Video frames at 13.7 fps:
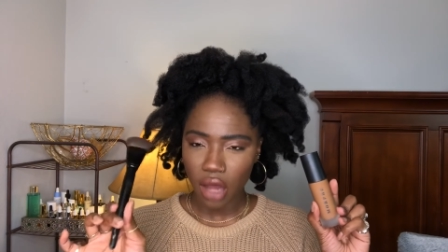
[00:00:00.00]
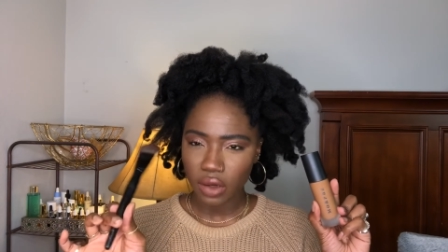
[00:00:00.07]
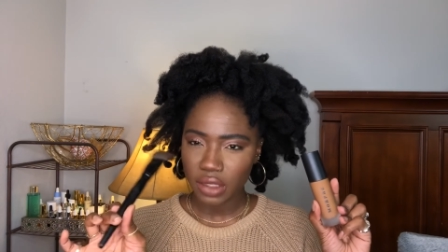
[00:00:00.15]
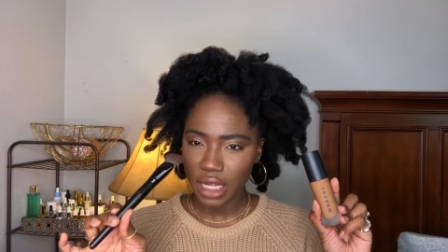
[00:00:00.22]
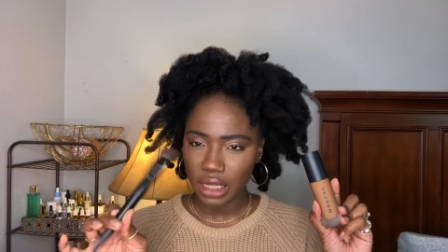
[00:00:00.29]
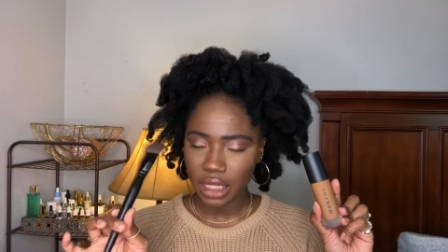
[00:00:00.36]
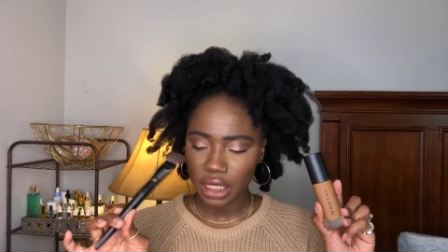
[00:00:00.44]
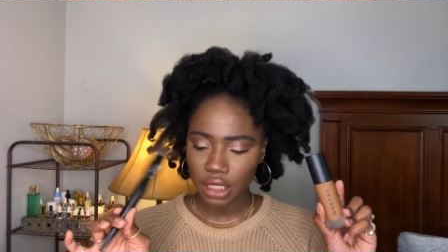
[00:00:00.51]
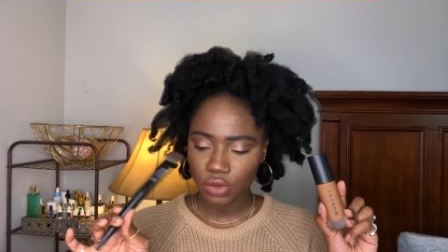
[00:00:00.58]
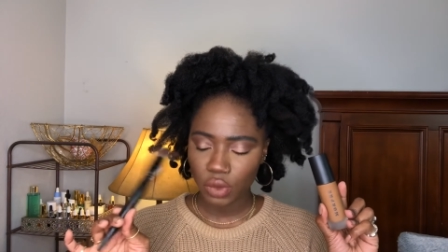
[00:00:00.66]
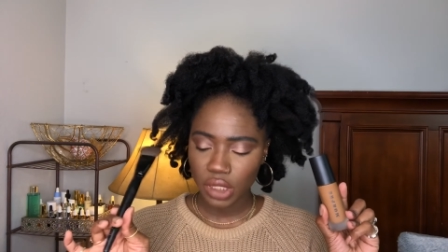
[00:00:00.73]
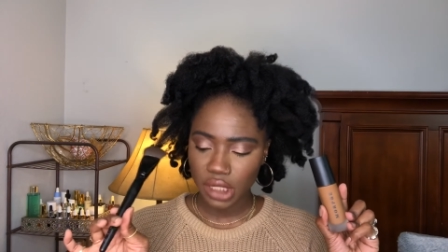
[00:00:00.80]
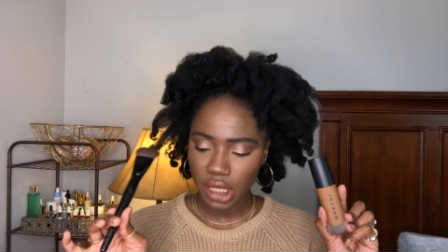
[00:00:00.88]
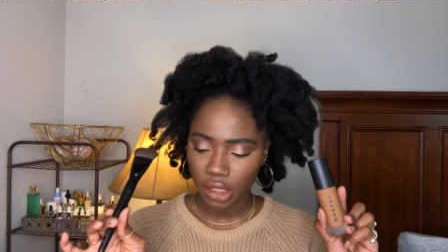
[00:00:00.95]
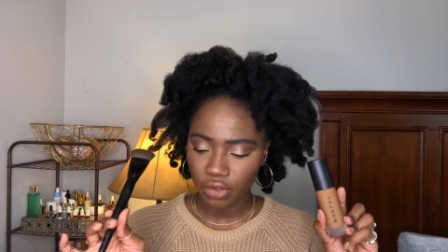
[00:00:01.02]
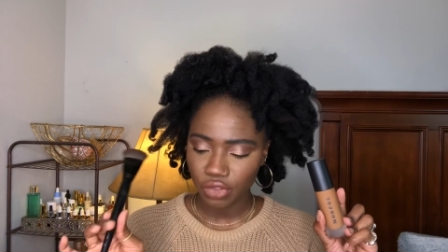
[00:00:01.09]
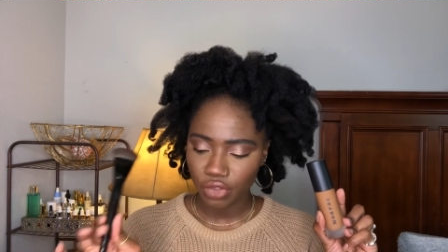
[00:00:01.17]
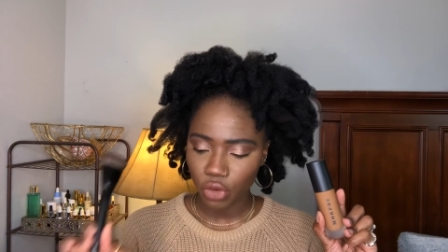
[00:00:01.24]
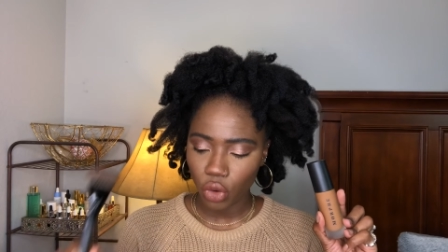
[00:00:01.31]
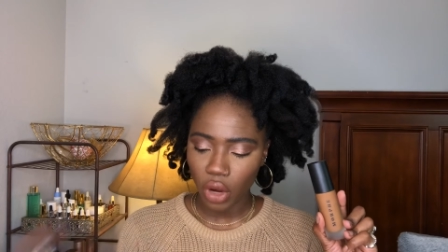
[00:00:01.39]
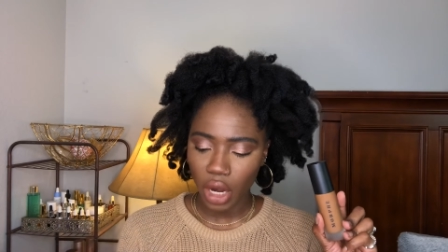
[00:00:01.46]
I think it's retailing
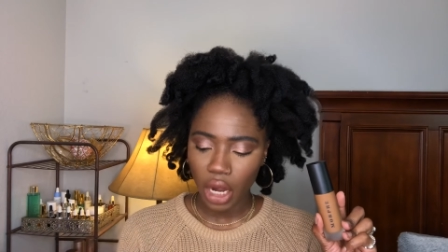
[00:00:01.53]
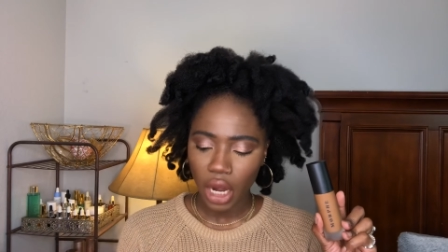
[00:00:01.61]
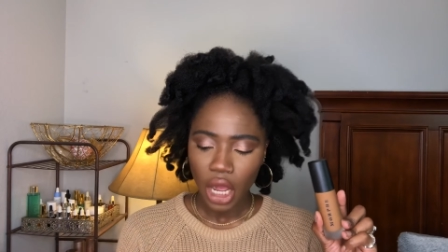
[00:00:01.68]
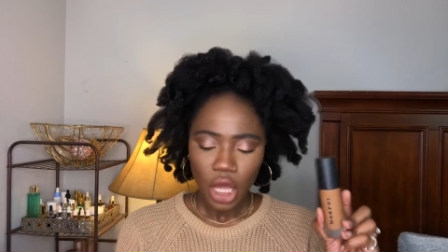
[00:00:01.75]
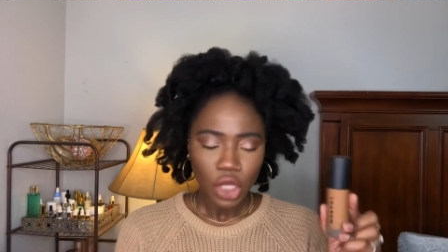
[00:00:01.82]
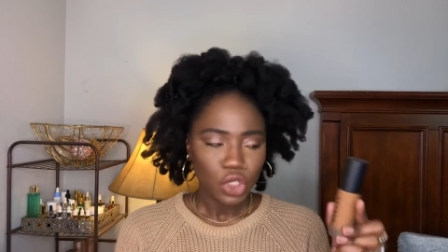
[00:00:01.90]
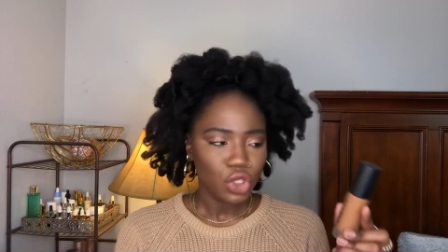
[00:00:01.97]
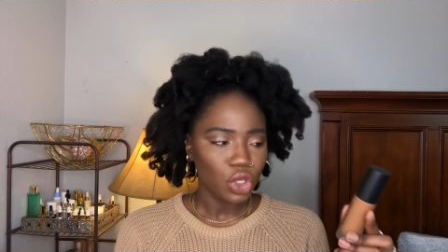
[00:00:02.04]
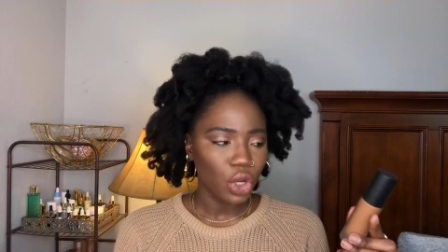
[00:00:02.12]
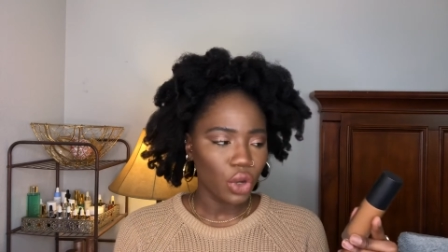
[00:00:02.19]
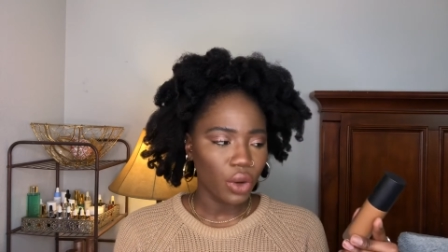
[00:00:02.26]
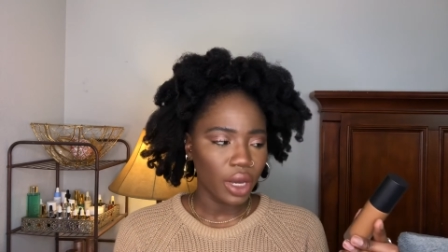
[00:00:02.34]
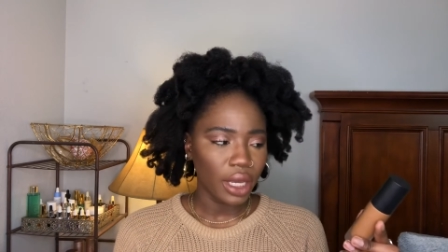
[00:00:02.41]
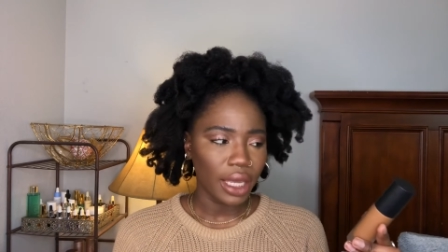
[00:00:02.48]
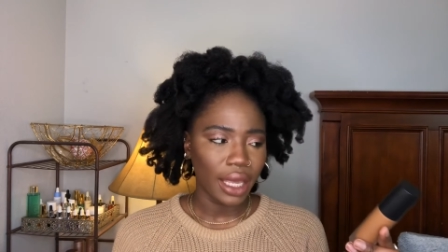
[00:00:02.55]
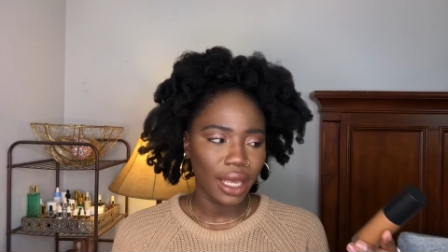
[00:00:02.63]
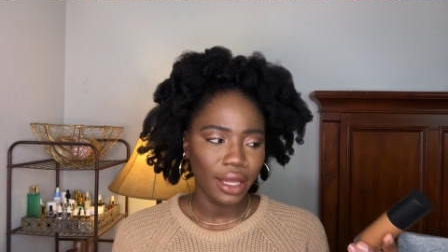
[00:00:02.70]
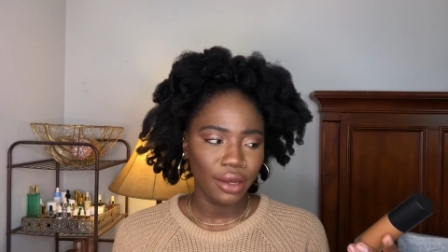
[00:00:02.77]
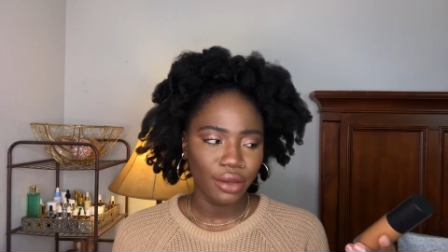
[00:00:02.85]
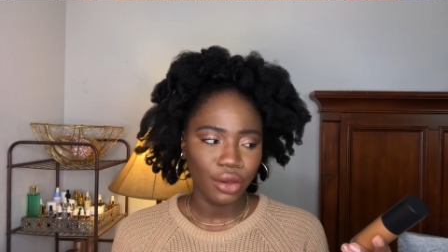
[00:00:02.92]
for. So again,